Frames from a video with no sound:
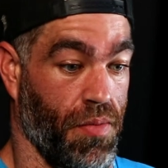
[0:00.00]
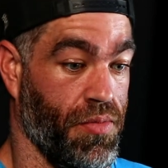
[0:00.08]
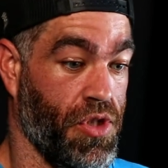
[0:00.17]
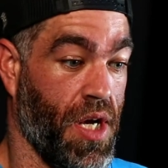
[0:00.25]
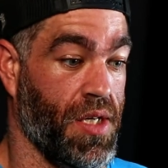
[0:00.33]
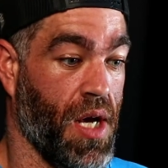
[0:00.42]

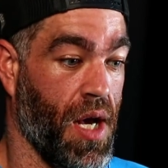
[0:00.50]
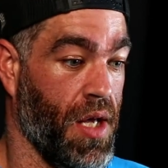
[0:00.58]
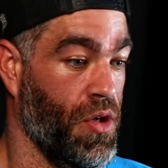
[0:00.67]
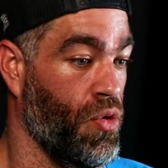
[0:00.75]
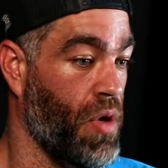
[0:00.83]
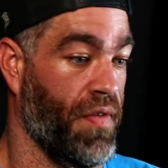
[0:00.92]
J Todd,
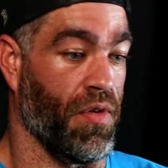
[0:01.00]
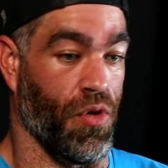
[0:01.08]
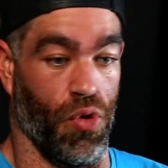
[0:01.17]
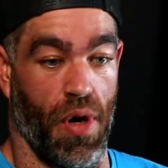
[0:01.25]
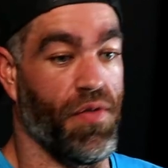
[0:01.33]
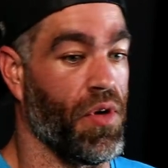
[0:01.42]

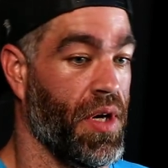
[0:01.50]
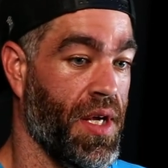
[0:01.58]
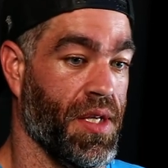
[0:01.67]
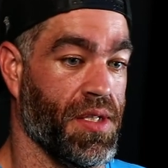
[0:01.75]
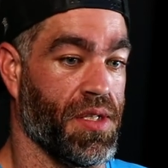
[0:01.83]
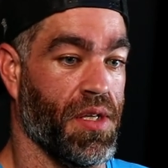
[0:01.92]
whoever it
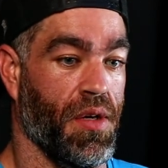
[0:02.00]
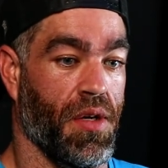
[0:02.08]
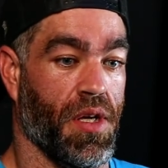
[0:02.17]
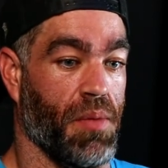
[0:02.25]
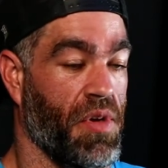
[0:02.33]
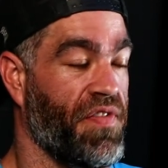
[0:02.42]
is,
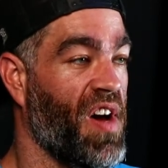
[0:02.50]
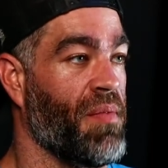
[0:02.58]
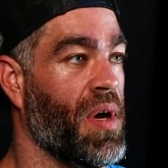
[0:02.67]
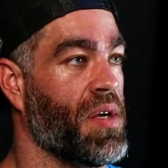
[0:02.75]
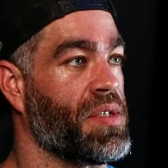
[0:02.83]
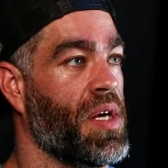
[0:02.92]
can be 5
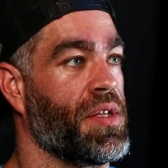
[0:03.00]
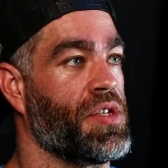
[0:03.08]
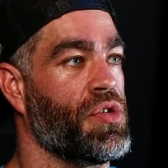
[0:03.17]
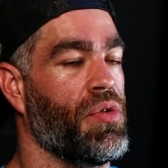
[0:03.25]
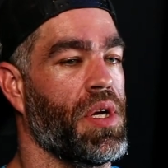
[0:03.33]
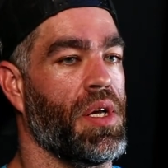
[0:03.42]
miles down the
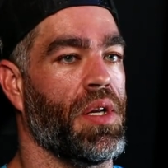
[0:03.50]
street.